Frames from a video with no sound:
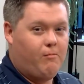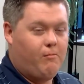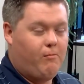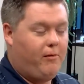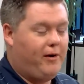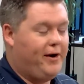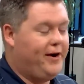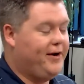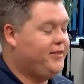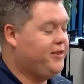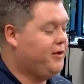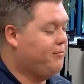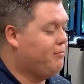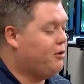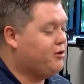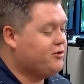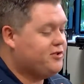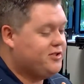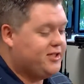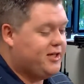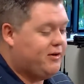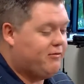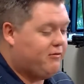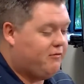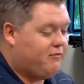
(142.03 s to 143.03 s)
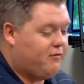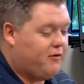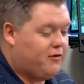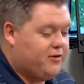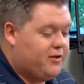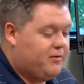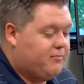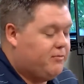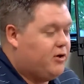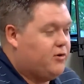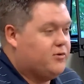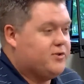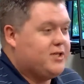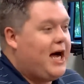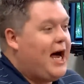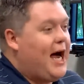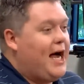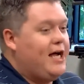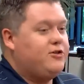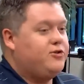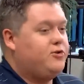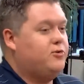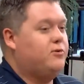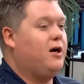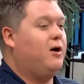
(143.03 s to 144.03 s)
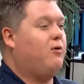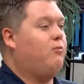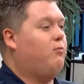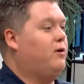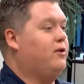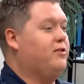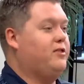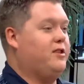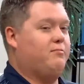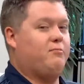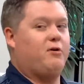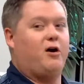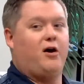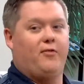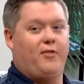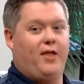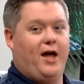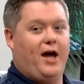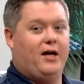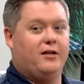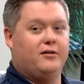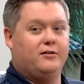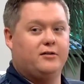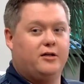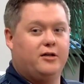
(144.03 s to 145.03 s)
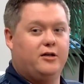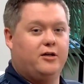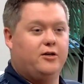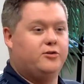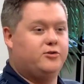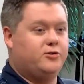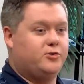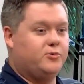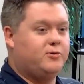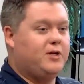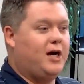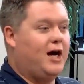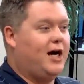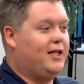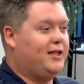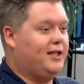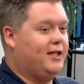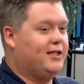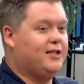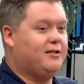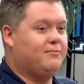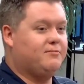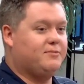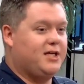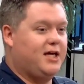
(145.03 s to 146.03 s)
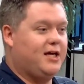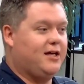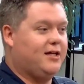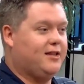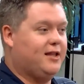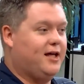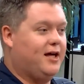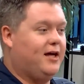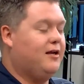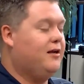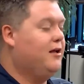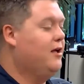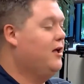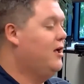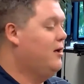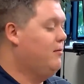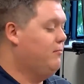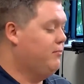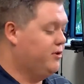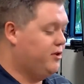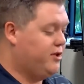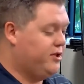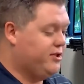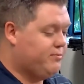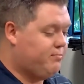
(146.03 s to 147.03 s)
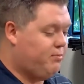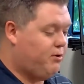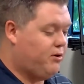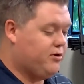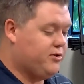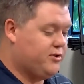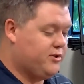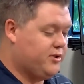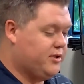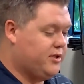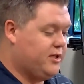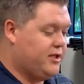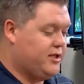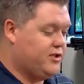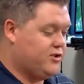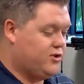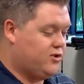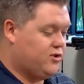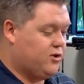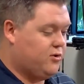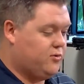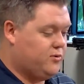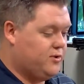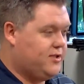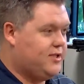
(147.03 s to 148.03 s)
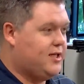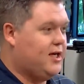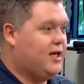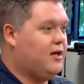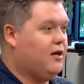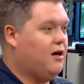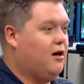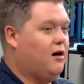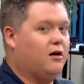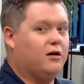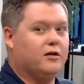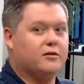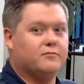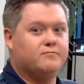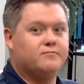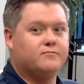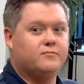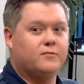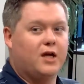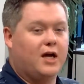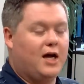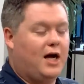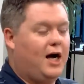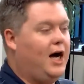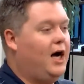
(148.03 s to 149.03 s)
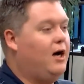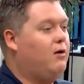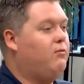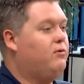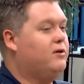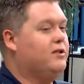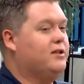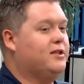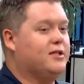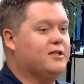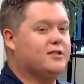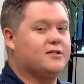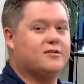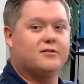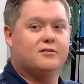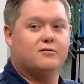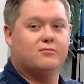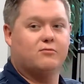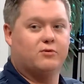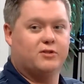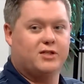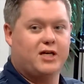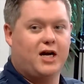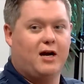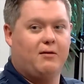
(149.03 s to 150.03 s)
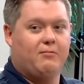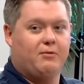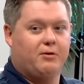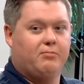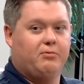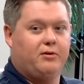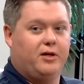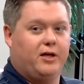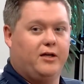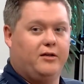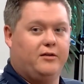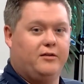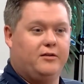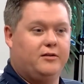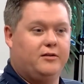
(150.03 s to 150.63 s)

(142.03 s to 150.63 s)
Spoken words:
And the person that referred them goes, I do not want them on that. Do not let them take that. But this person is so set on, I want this retirement plan.